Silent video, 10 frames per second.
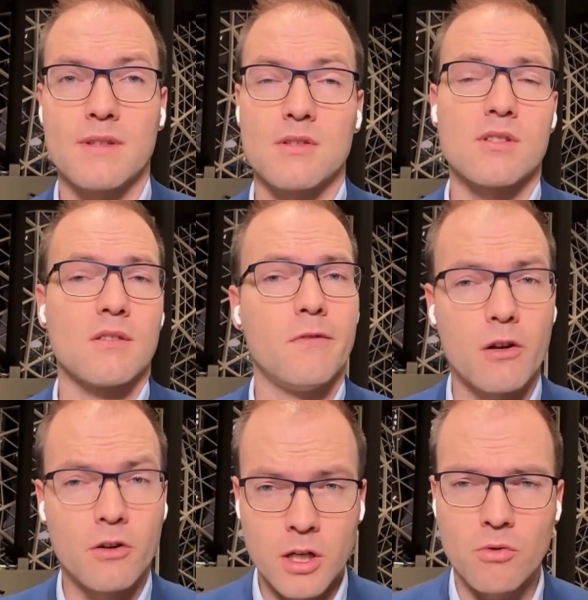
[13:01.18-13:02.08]
move. It's also a
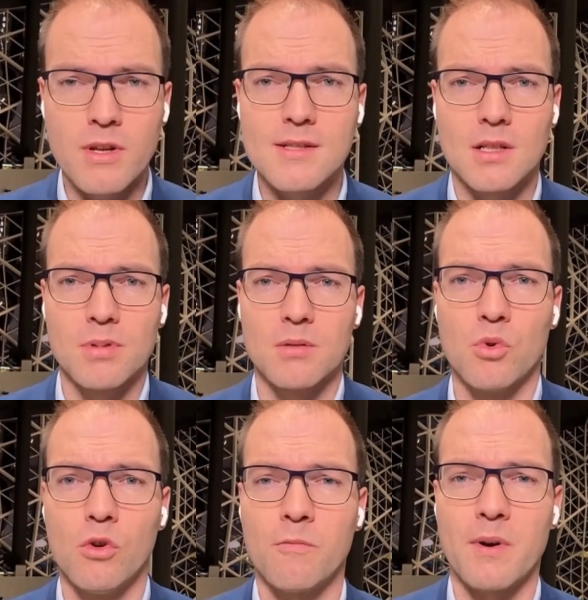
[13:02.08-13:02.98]
very reasonable
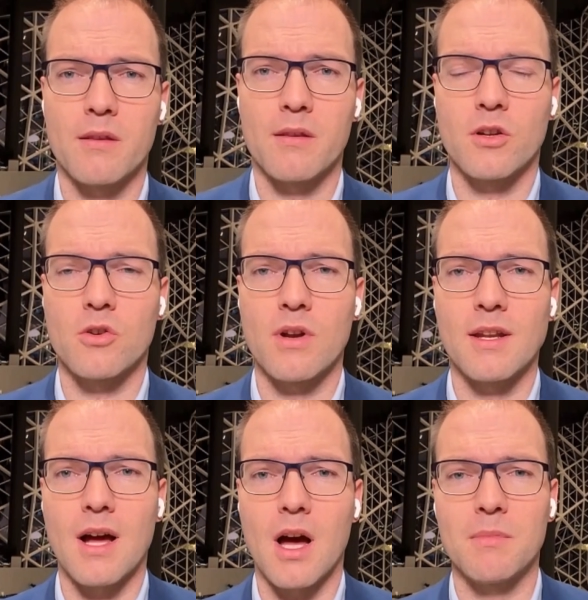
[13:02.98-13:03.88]
move by the
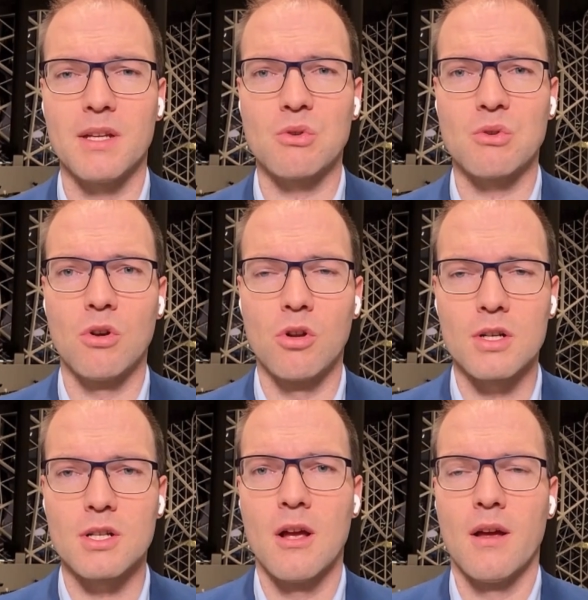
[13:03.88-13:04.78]
Ukrainian army to
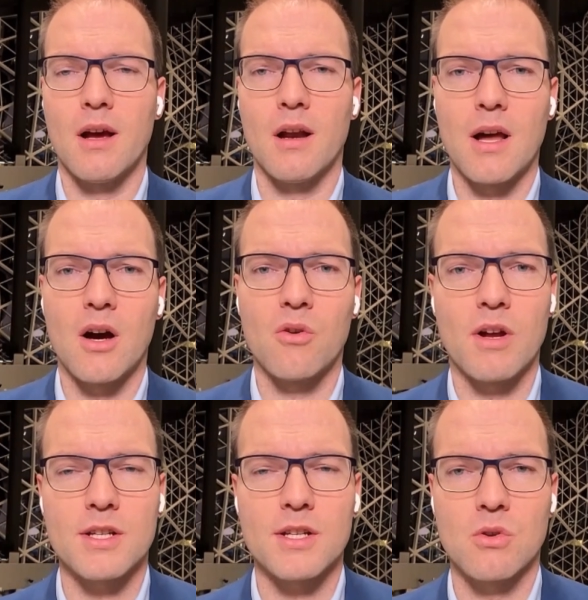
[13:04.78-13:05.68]
not allow
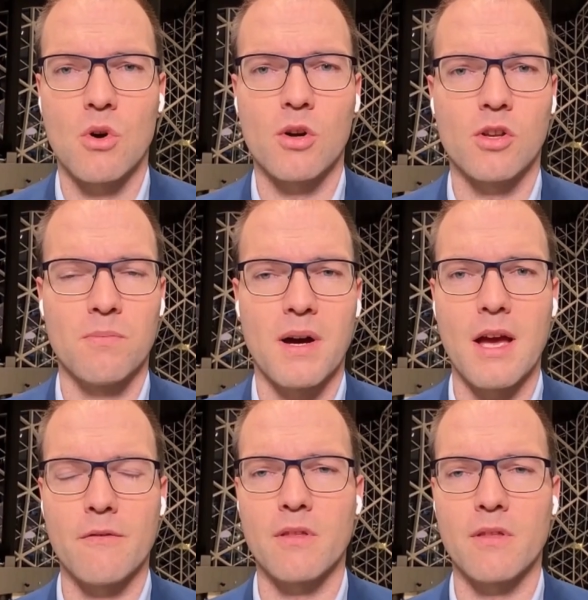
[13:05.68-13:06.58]
Russia to
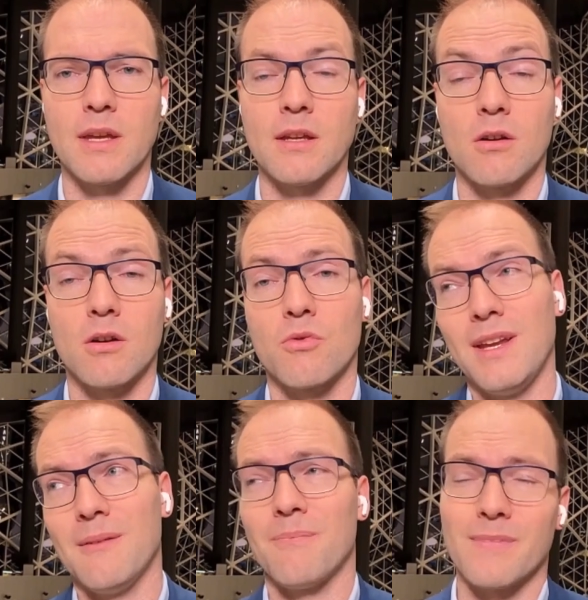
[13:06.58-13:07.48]
occupy everything or
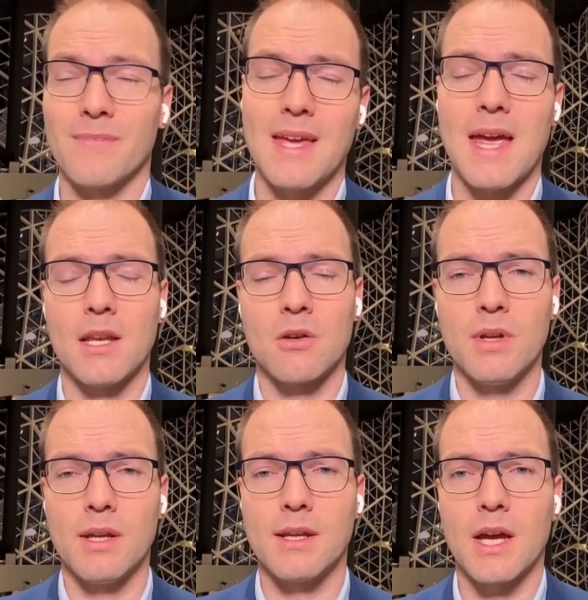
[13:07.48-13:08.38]

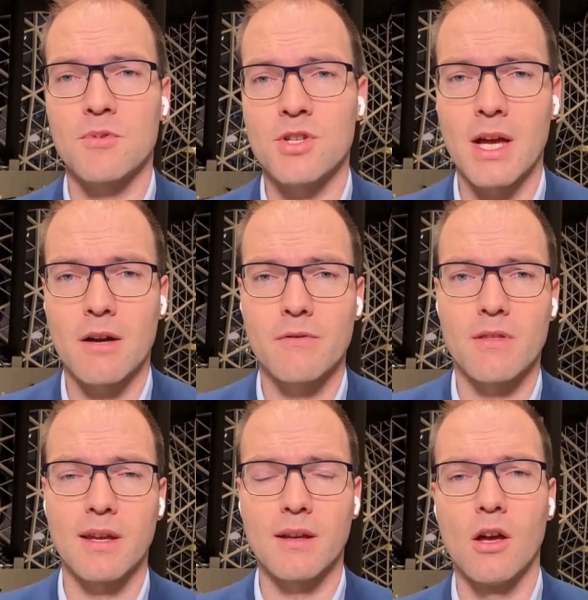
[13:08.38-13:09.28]
recapture
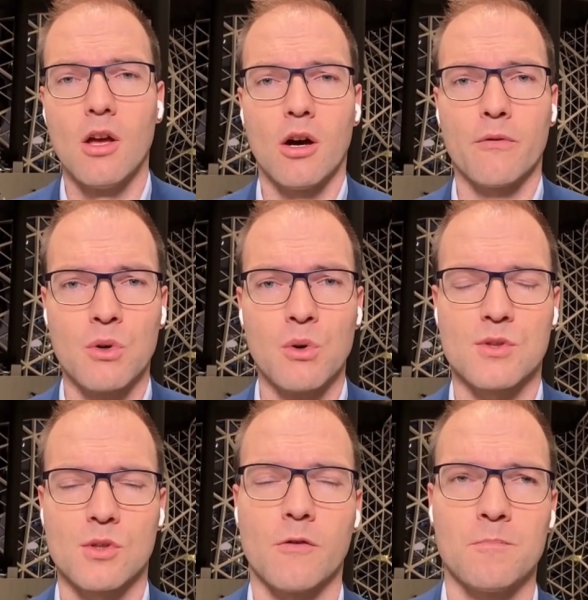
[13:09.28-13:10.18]
everything of
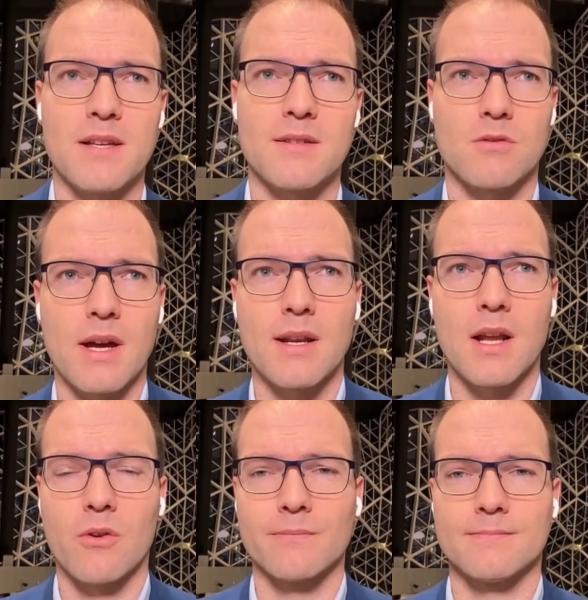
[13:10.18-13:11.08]
Kursk Oblast right
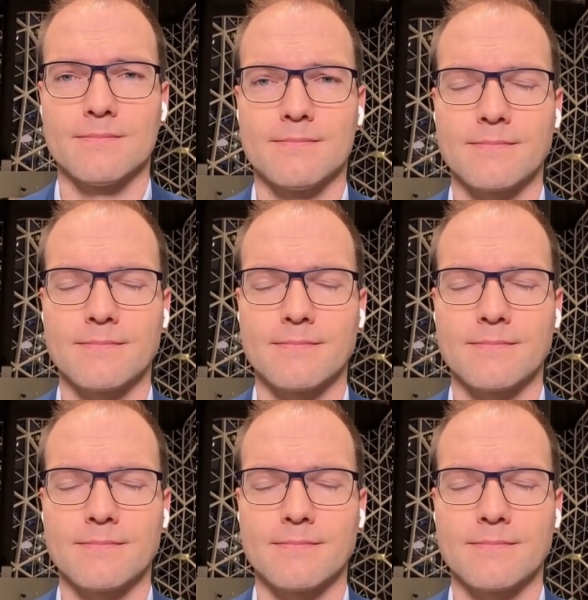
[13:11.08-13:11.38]
now.